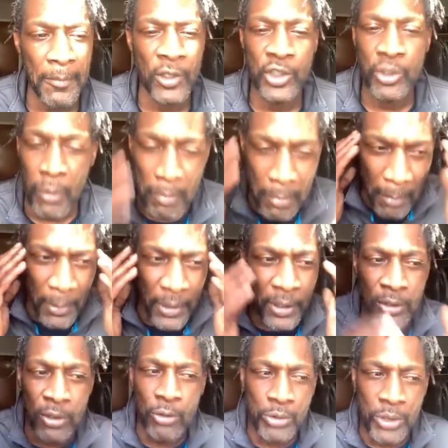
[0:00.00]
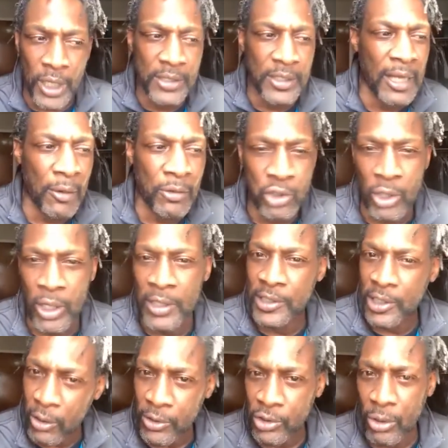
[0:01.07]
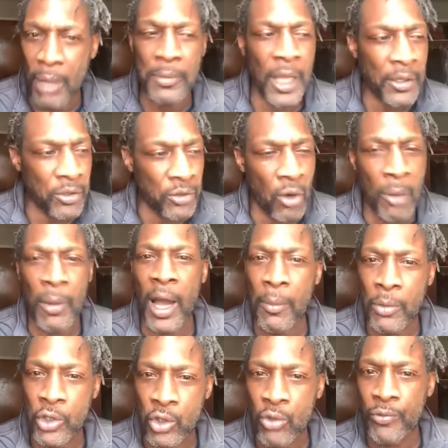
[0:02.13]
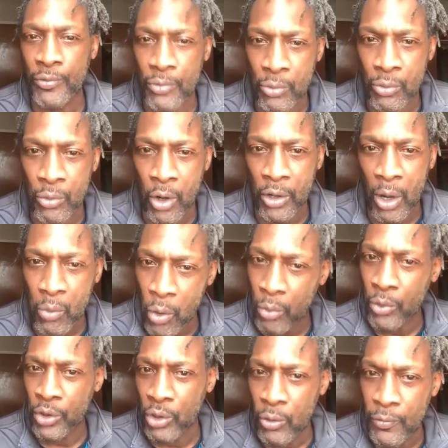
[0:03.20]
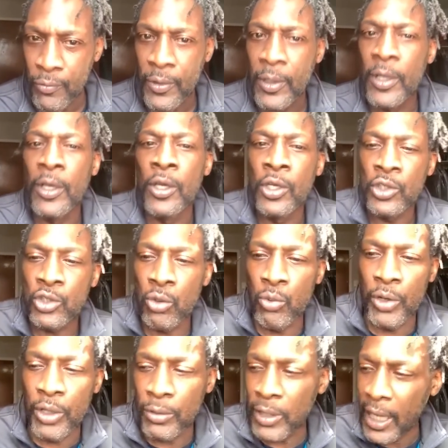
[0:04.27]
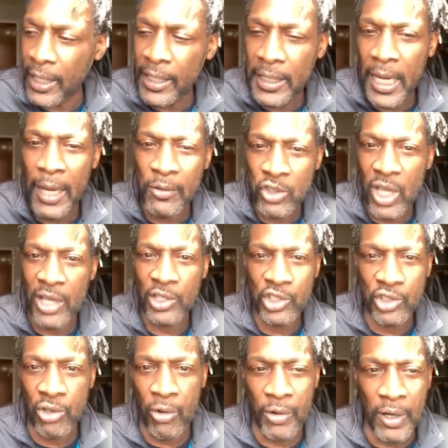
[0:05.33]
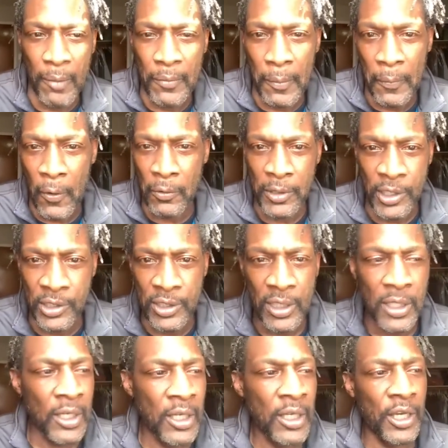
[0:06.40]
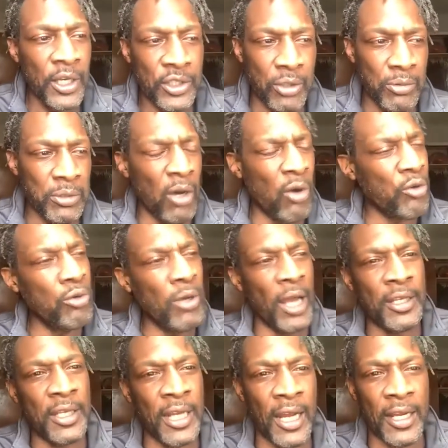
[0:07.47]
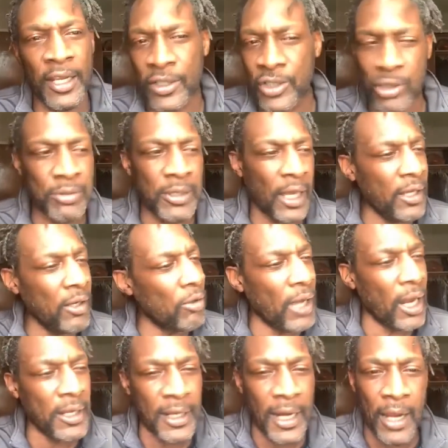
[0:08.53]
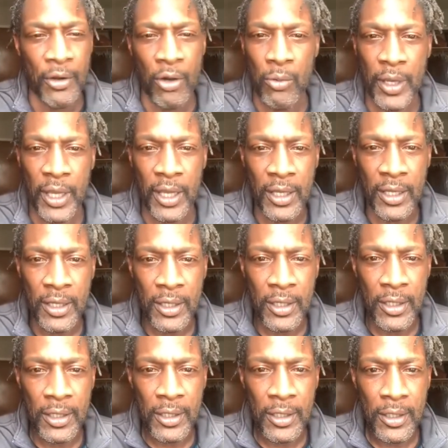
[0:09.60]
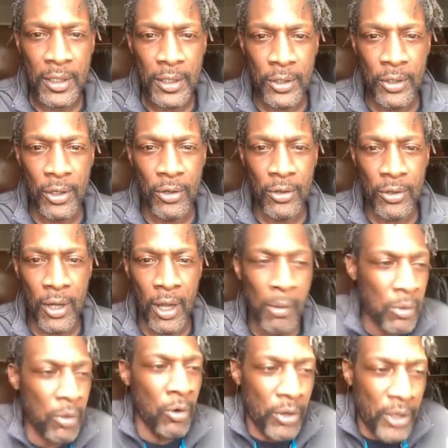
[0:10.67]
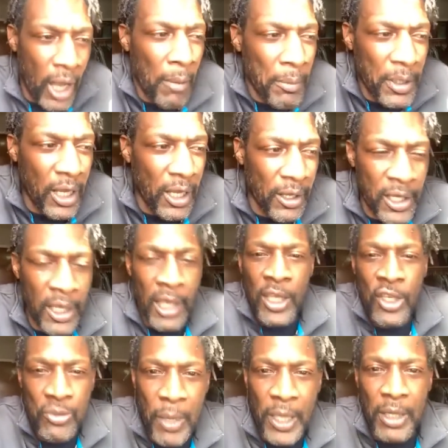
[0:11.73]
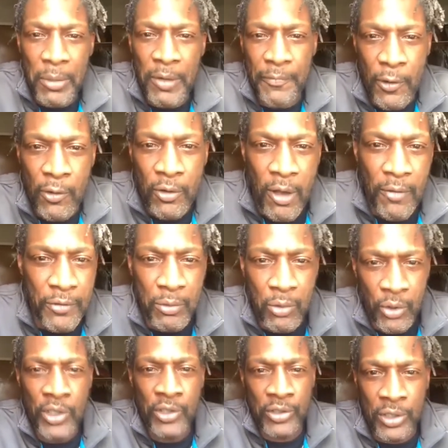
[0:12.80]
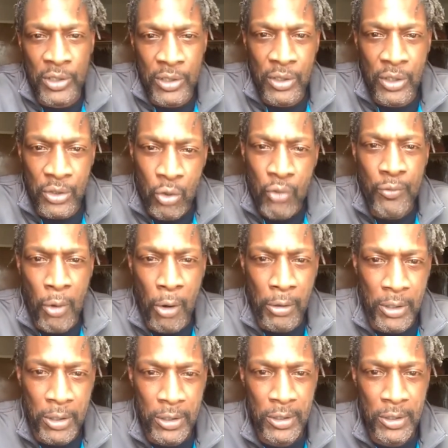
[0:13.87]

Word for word: and she remembered the little things that I was talk talking to, I'm like, you know, I'm, I'm a youth worker. I work with youth. So when the lady came trying to stir it up, the police, and she was like, oh, you got to get out of here. She was like, he don't got to get out nowhere. You know, I'm going, I'm here. He, he's making me feel comfortable. He's a youth worker.